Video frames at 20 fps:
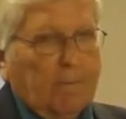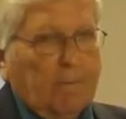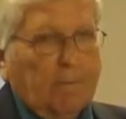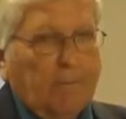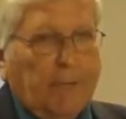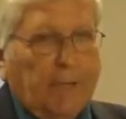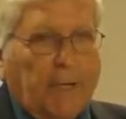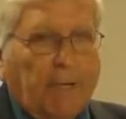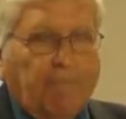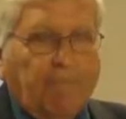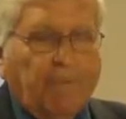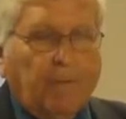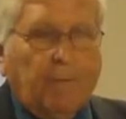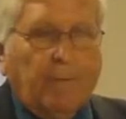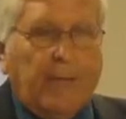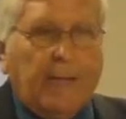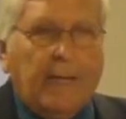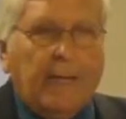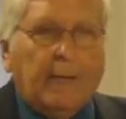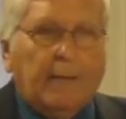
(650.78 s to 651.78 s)
But if the
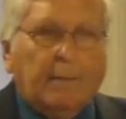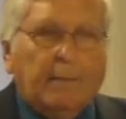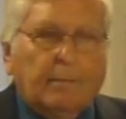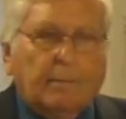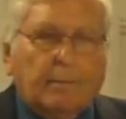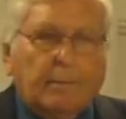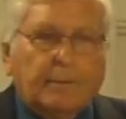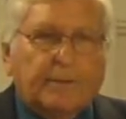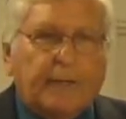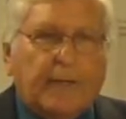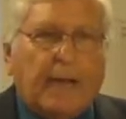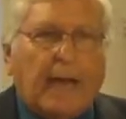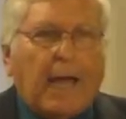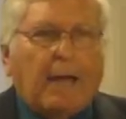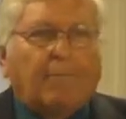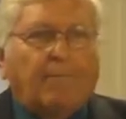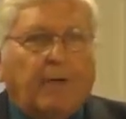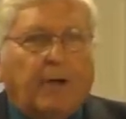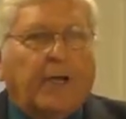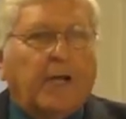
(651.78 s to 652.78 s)
man said,
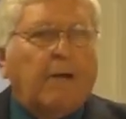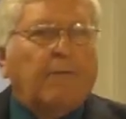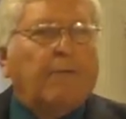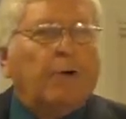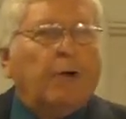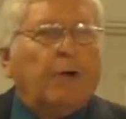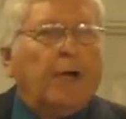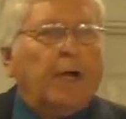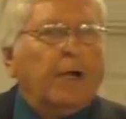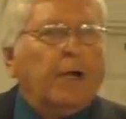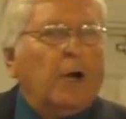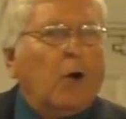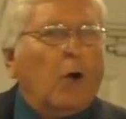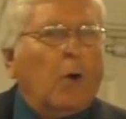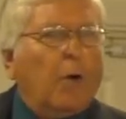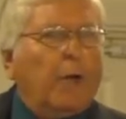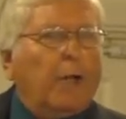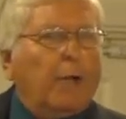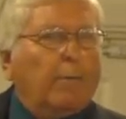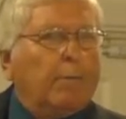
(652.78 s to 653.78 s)
I'd forgive her, and then
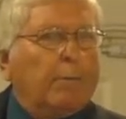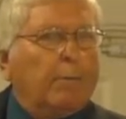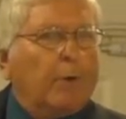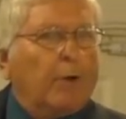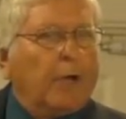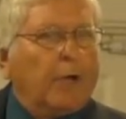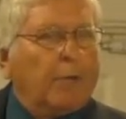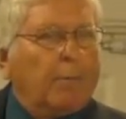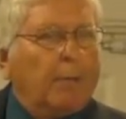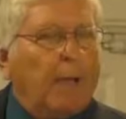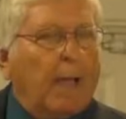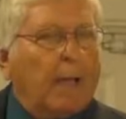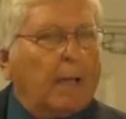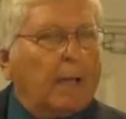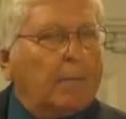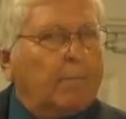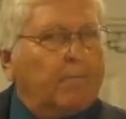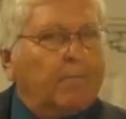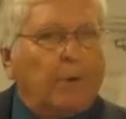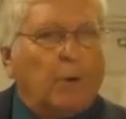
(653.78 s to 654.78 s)
no, he would bring it back
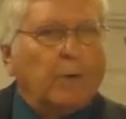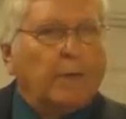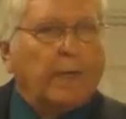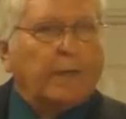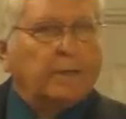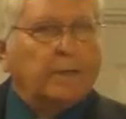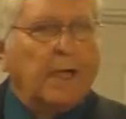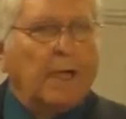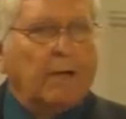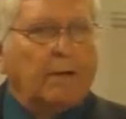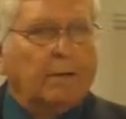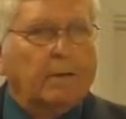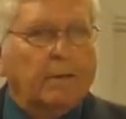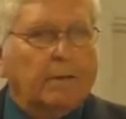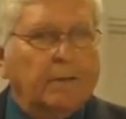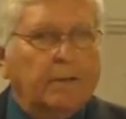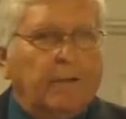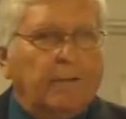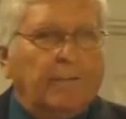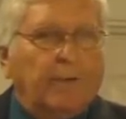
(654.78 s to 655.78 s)
up. And folk, that's not,
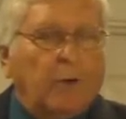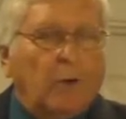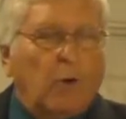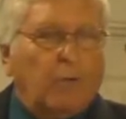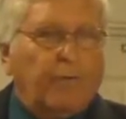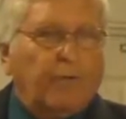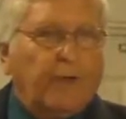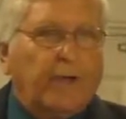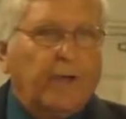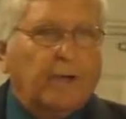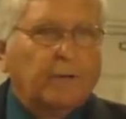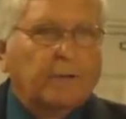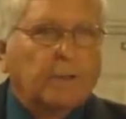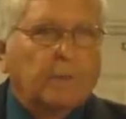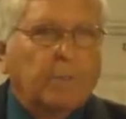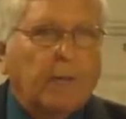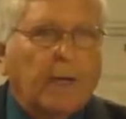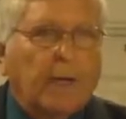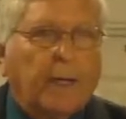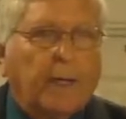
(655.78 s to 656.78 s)
if you're going to forgive
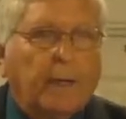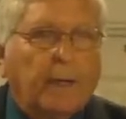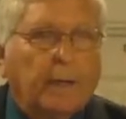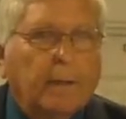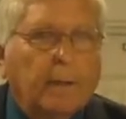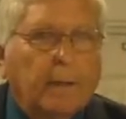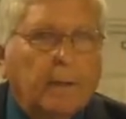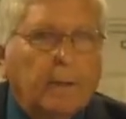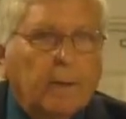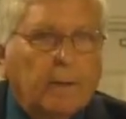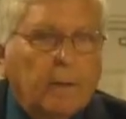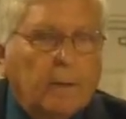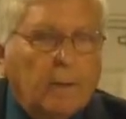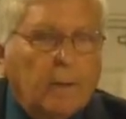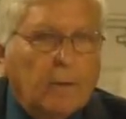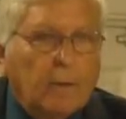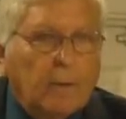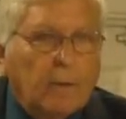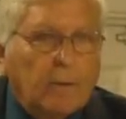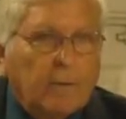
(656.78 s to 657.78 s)
somebody,
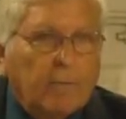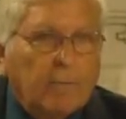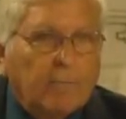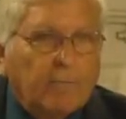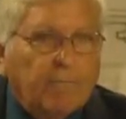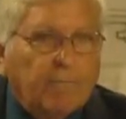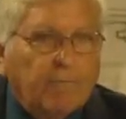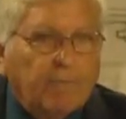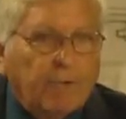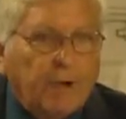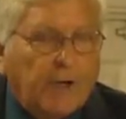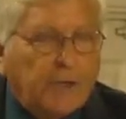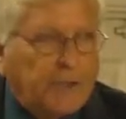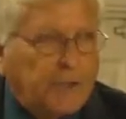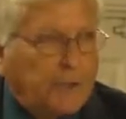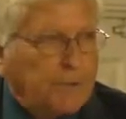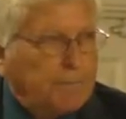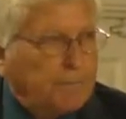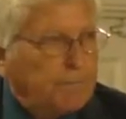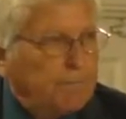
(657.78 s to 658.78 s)

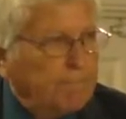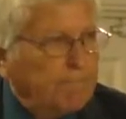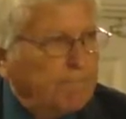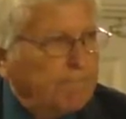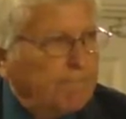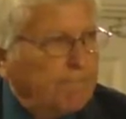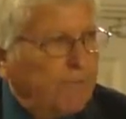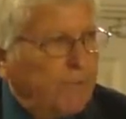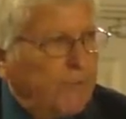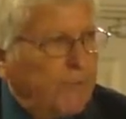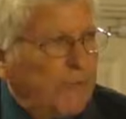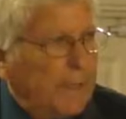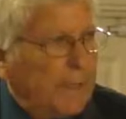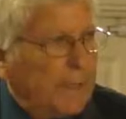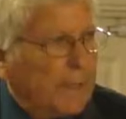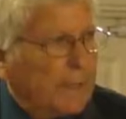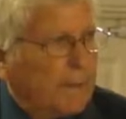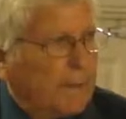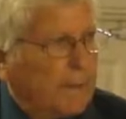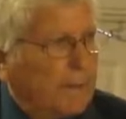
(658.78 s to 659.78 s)
flush it, forget
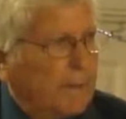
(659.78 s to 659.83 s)
it.